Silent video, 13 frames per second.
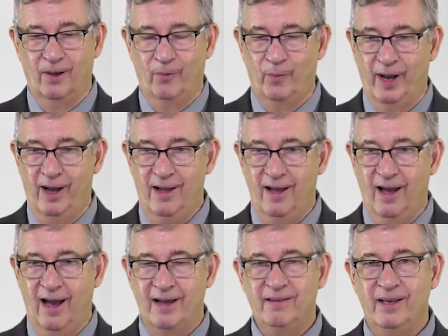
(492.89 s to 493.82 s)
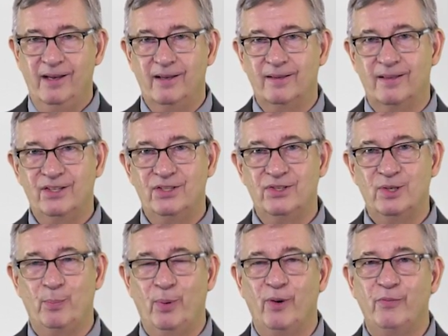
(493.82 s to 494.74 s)
Well, I think this
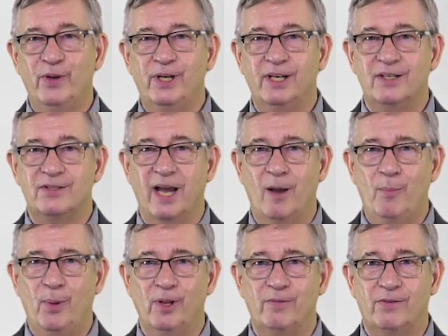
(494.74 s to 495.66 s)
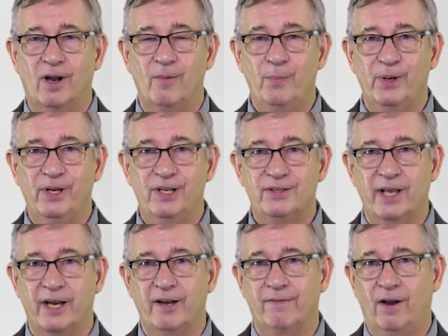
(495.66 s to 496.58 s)
is a perfect example of companies
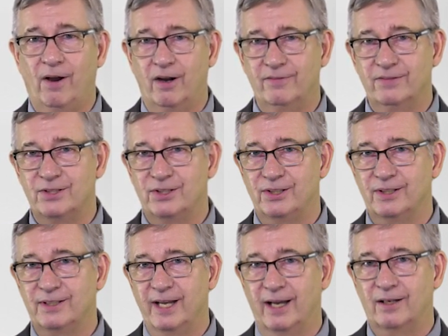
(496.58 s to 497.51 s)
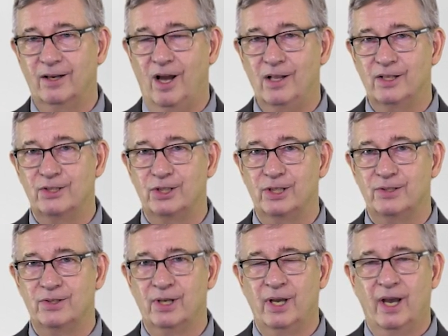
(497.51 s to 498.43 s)
that have harvested
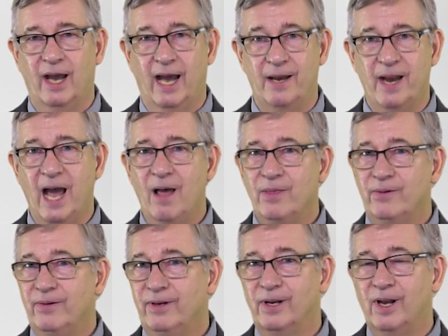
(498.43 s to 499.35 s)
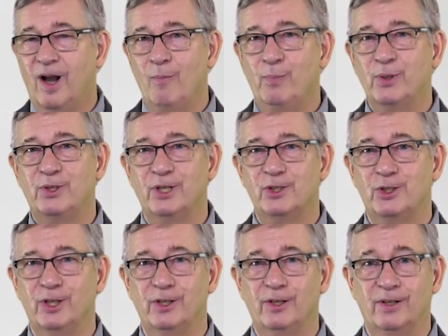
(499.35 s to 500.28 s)
technologies and now they're in a
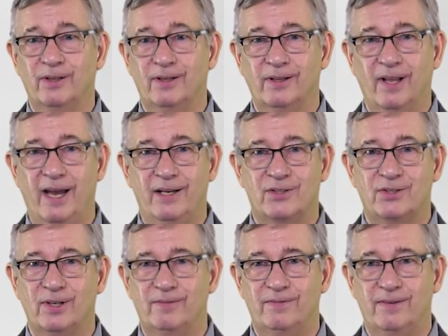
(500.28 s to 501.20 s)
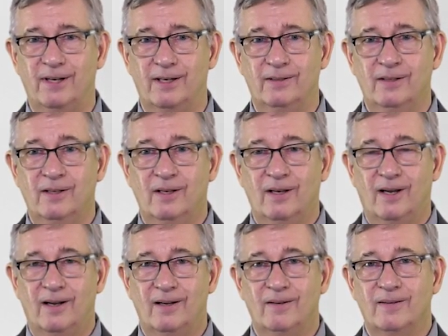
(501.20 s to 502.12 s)
competition, the likes of uh,
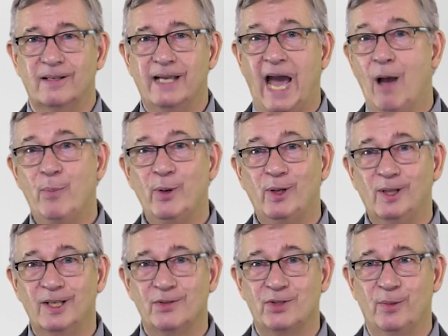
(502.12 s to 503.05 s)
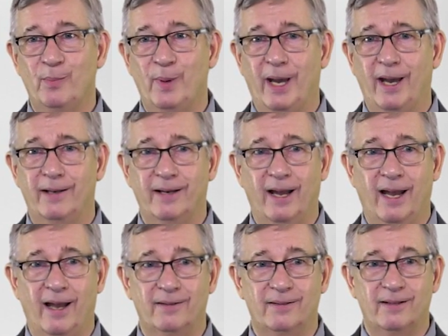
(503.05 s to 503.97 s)
uh, capitalism and,
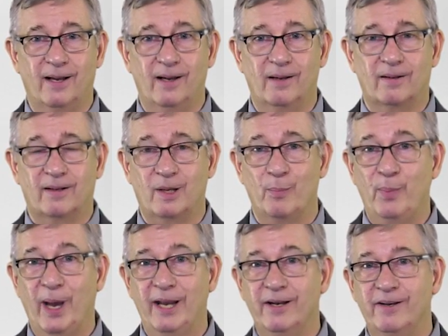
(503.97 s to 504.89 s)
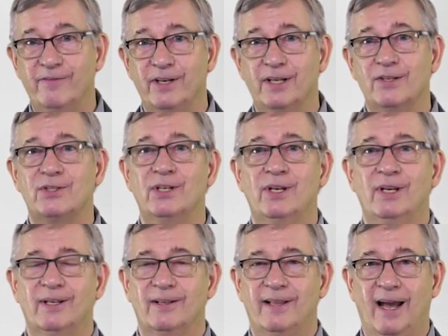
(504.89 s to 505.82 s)
and uh, competitiveness
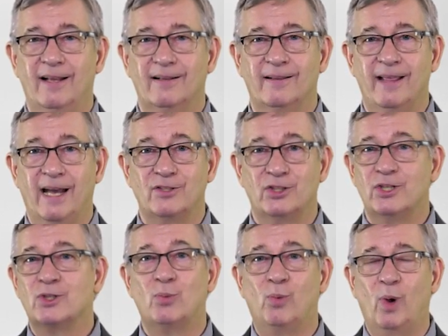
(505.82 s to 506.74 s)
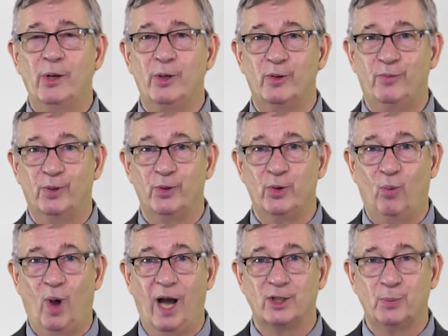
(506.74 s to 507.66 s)
that, that's just wonderful to
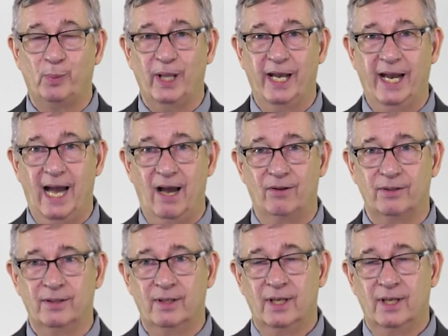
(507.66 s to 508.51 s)
watch play out.